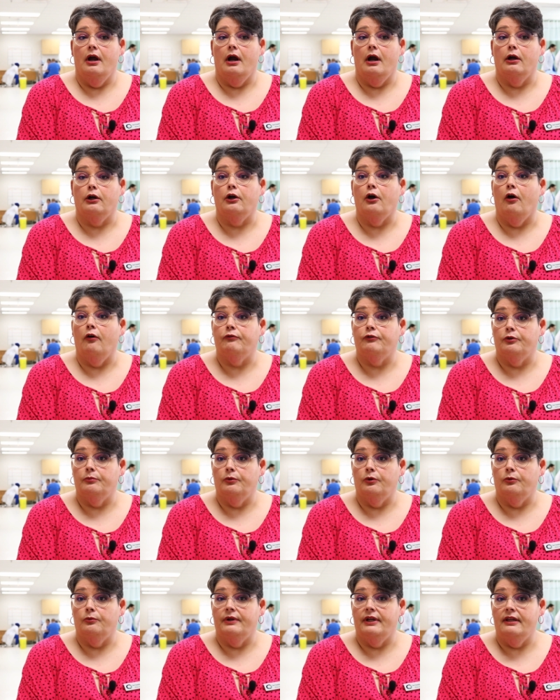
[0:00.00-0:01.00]
are
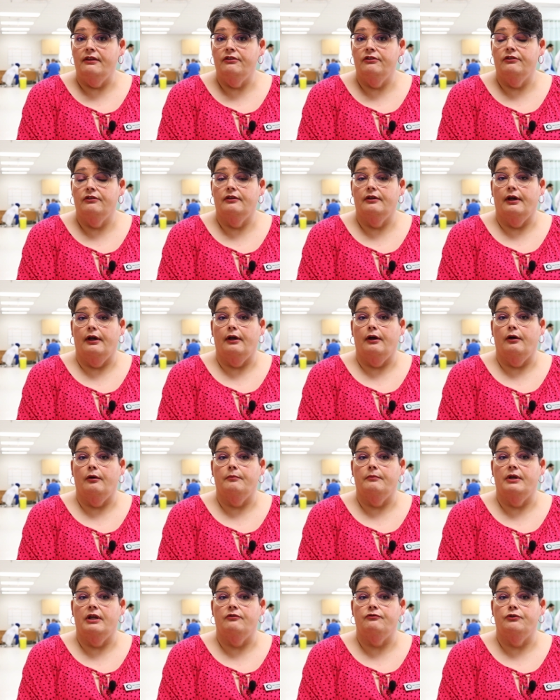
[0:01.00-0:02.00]
comfortable with.
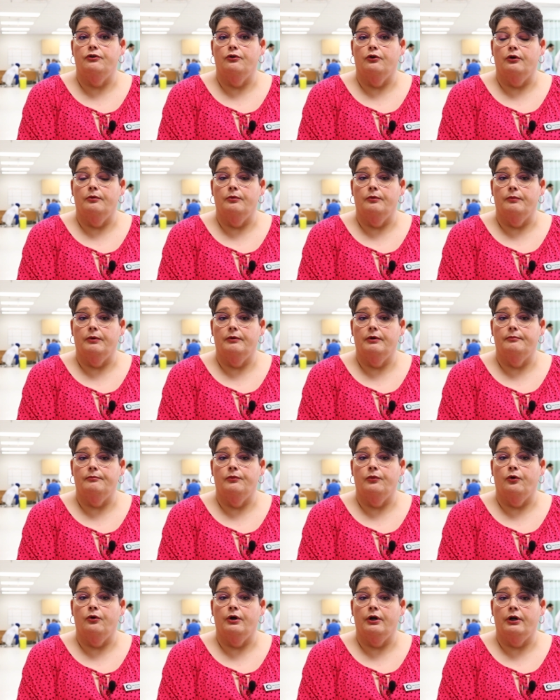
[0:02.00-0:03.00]
Um, if you're
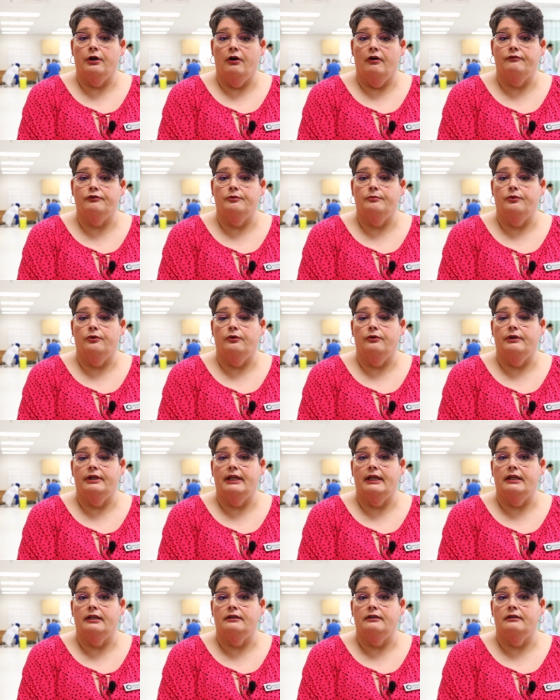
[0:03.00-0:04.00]
more comfortable
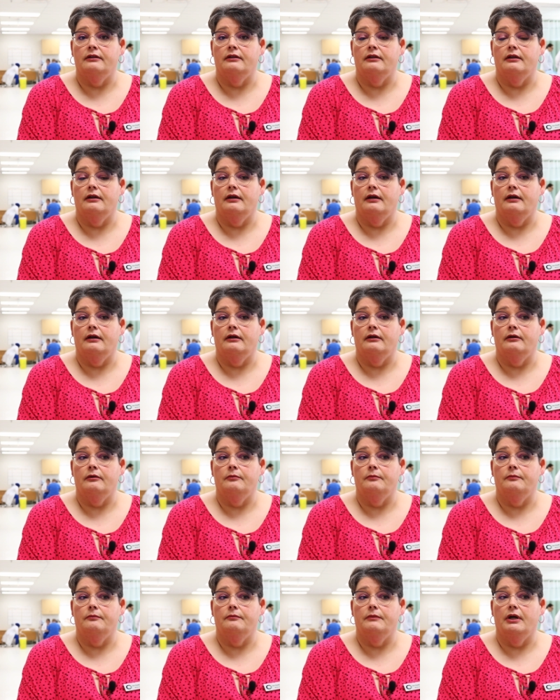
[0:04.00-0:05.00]
in
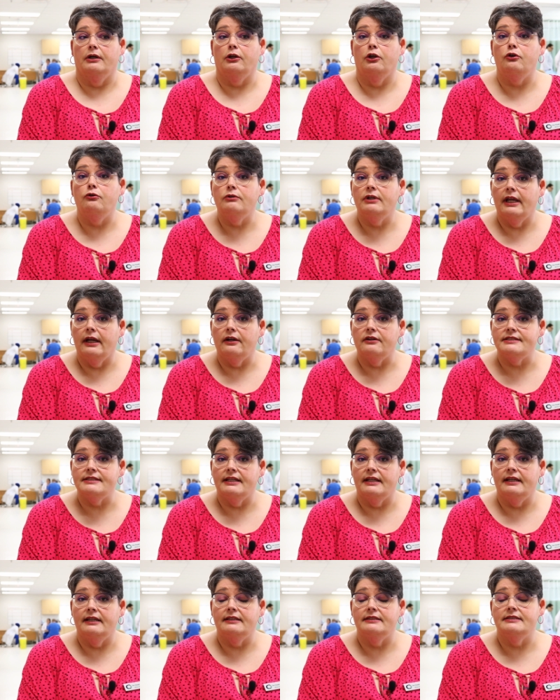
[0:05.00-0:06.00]
um, acute care
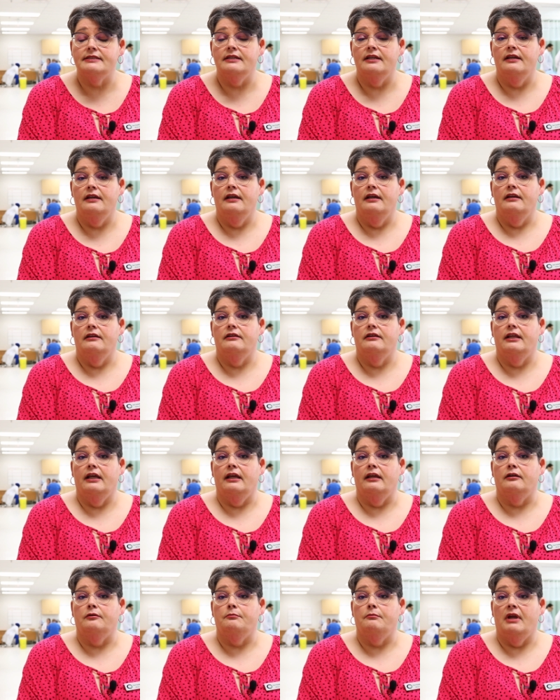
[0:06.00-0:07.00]
settings,
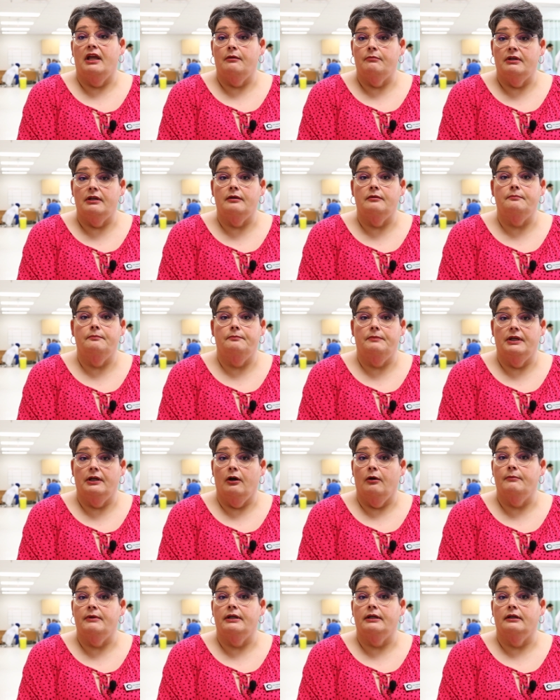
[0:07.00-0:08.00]
then maybe
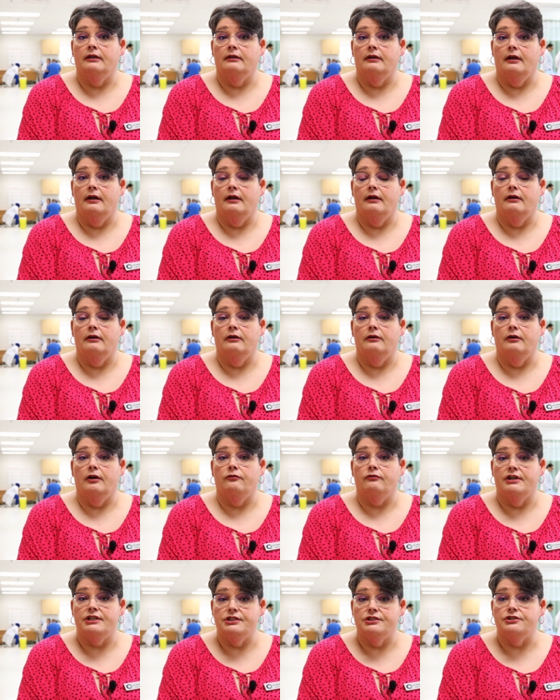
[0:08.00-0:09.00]
becoming uh, a
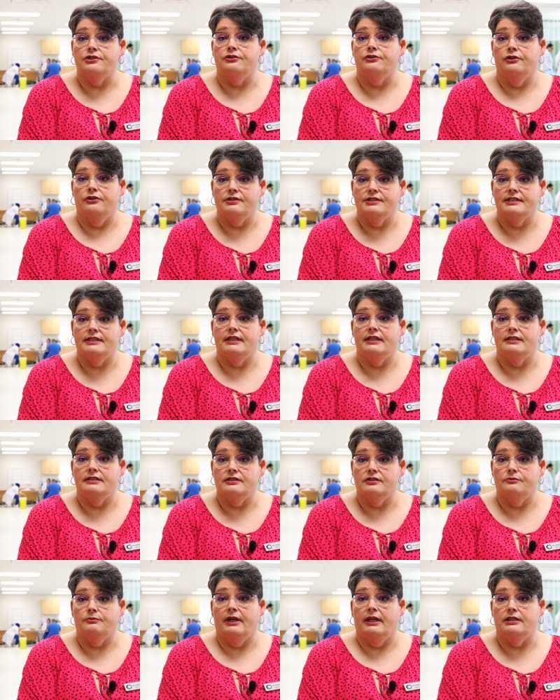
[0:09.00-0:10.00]
registered nurse
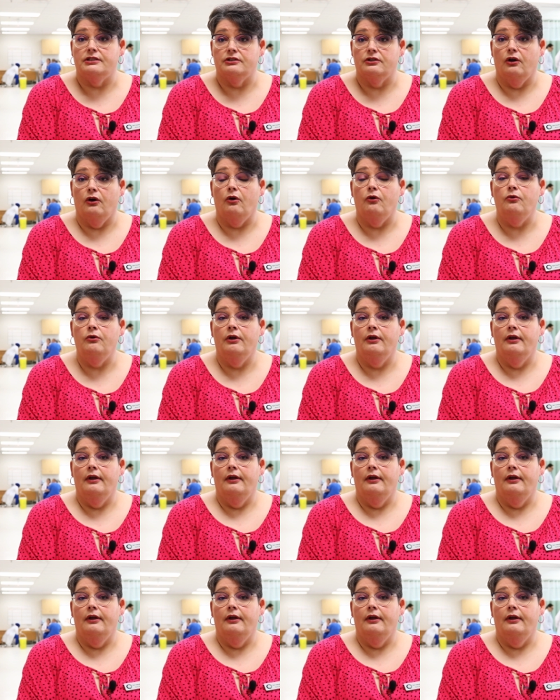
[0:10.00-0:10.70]
is the way to go.